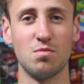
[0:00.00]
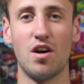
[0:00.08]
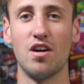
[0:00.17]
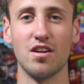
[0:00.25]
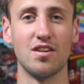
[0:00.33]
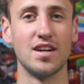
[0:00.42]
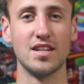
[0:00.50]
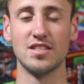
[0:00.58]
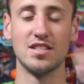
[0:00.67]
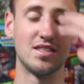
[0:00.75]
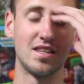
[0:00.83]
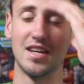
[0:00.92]
smaller, and
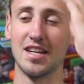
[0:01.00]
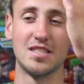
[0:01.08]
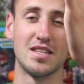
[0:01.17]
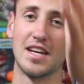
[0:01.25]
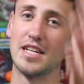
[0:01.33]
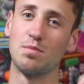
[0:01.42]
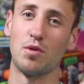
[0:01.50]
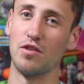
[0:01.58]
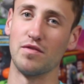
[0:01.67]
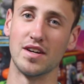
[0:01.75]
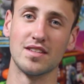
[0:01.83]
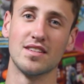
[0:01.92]
it's just, it's, it's
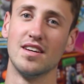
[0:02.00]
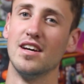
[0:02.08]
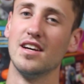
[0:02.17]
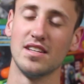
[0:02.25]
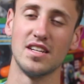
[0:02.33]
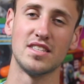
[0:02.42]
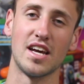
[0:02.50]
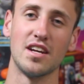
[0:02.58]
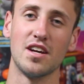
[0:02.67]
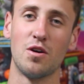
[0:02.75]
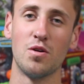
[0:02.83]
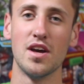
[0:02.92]
perfect.
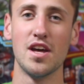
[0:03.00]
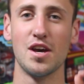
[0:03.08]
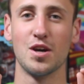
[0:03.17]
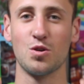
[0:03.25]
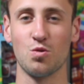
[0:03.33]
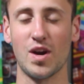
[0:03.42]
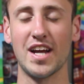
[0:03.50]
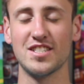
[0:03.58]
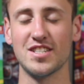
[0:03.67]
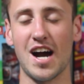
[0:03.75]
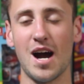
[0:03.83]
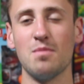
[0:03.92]
Nintendo,
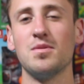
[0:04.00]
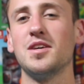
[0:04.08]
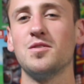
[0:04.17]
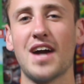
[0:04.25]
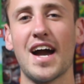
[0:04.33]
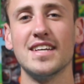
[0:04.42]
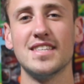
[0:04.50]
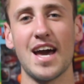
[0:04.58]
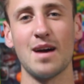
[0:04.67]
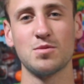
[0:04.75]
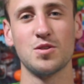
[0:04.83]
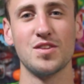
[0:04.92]
great job. You guys
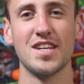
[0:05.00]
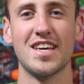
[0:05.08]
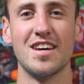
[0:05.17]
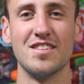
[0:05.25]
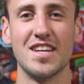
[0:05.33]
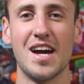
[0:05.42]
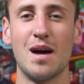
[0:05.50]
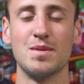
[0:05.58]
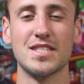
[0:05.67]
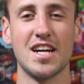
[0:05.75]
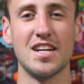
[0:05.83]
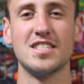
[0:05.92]
absolutely killed it. I'm
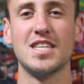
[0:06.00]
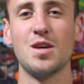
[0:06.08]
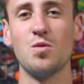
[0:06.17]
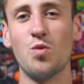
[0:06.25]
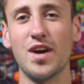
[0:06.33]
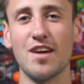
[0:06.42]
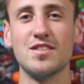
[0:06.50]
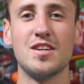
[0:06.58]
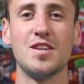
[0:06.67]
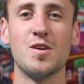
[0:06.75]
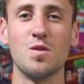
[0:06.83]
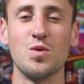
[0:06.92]
excited to see what else
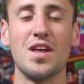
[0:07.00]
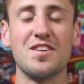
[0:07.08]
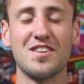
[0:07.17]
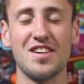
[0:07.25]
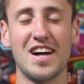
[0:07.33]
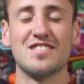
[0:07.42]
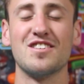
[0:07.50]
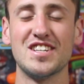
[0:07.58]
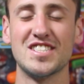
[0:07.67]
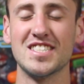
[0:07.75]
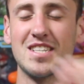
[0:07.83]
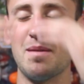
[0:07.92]
you do and whether collector
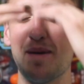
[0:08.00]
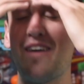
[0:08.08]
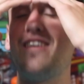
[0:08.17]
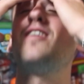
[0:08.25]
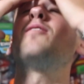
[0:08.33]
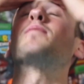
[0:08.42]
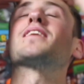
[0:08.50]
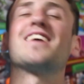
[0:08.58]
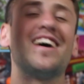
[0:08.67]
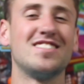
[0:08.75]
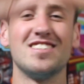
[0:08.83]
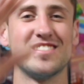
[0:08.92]
editions come out. Oh my
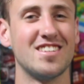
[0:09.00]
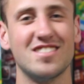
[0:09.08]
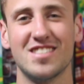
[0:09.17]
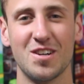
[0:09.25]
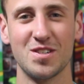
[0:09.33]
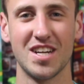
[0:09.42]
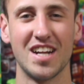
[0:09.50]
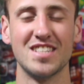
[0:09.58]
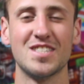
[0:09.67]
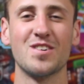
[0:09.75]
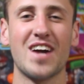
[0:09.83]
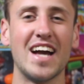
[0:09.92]
gosh, this is so
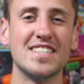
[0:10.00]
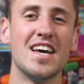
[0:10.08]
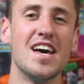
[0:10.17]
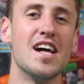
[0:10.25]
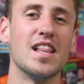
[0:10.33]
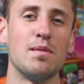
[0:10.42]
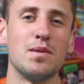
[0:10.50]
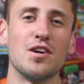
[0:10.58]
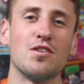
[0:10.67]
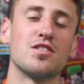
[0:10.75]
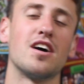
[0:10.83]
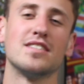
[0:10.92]
exciting. So guys, let me know
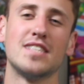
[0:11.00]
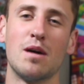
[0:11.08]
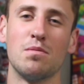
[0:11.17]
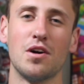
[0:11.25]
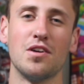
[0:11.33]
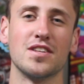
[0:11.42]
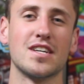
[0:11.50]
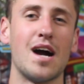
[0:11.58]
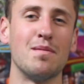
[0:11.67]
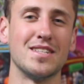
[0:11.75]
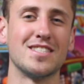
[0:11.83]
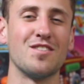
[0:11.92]
your thoughts down below in the
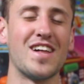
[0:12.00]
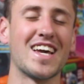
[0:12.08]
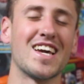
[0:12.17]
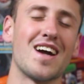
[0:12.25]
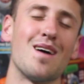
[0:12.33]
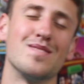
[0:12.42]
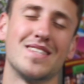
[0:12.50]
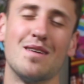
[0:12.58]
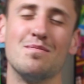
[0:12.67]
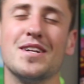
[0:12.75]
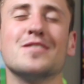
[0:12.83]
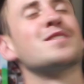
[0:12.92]
comments. So like and comment
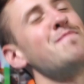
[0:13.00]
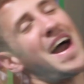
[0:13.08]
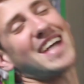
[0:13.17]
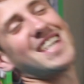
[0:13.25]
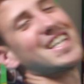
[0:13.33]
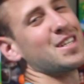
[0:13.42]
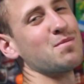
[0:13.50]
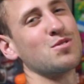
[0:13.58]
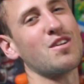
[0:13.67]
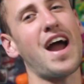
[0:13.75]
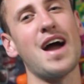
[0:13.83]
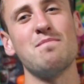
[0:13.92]
down below. Smack that
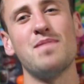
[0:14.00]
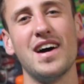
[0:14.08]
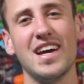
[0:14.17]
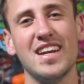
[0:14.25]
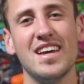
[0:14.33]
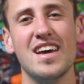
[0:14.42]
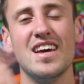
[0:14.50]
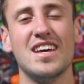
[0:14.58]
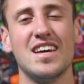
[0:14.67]
subscribe button